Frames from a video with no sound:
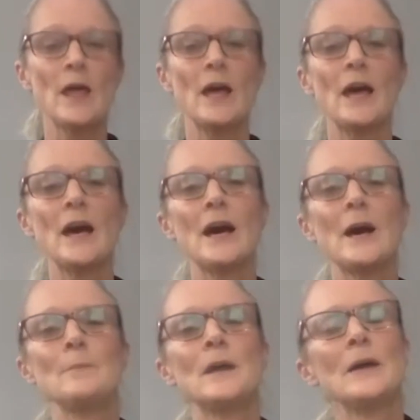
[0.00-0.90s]

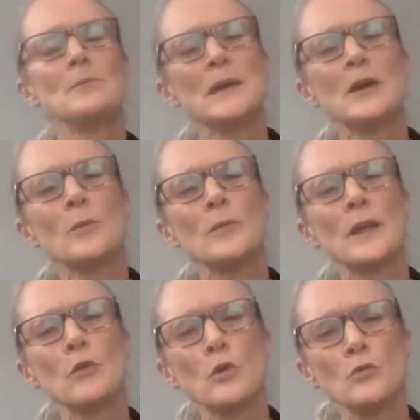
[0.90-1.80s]
um, and make up
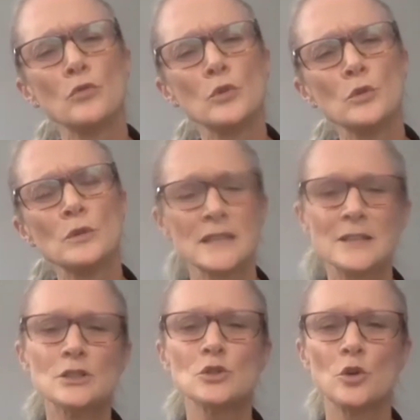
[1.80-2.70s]
their own rules and
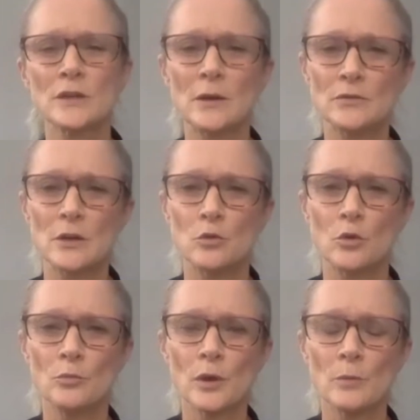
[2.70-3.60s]
sort out their
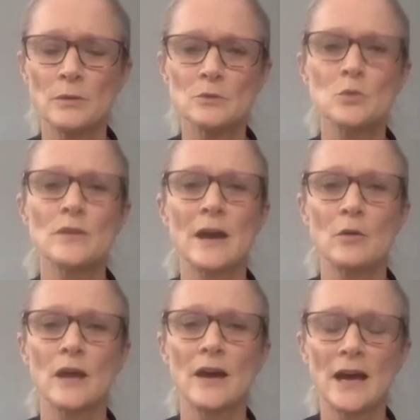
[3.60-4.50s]
own problems without
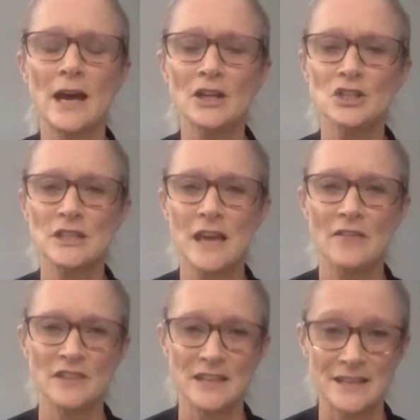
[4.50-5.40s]
actually
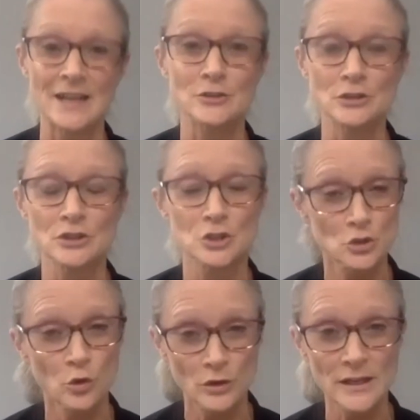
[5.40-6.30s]
having an adult
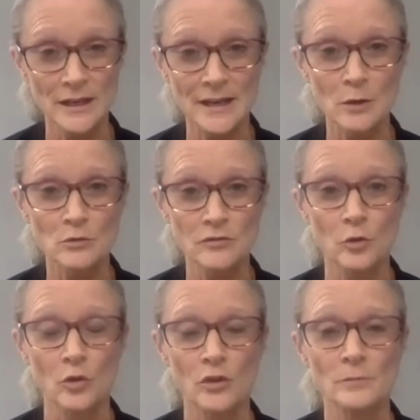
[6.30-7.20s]
sorting it out
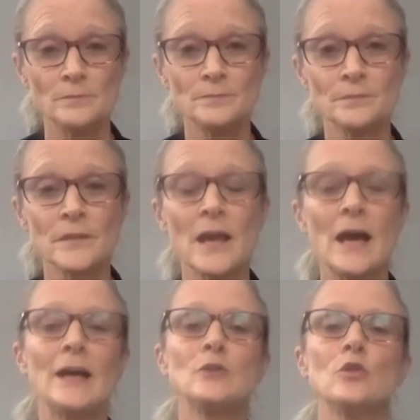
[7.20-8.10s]
for them
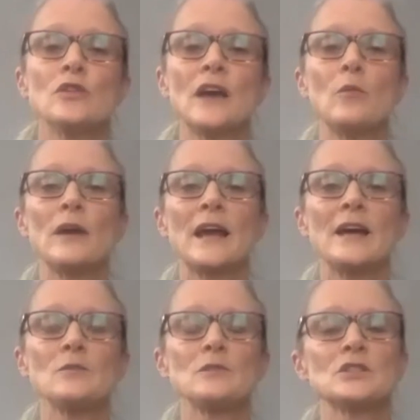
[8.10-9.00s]
i know that when
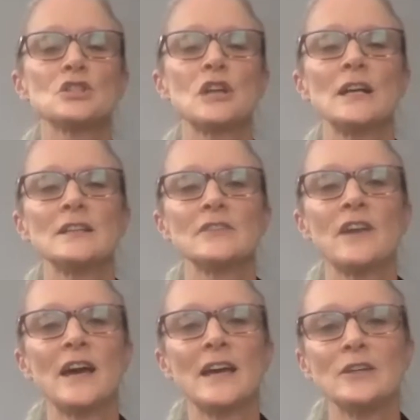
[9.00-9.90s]
i was a child if
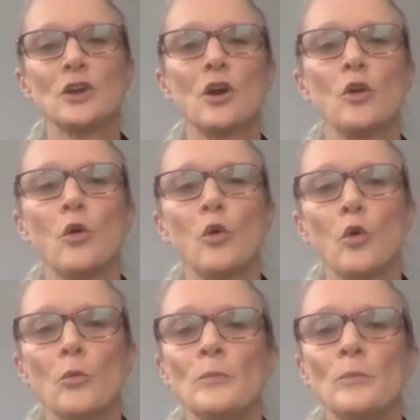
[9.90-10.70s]
i had gone home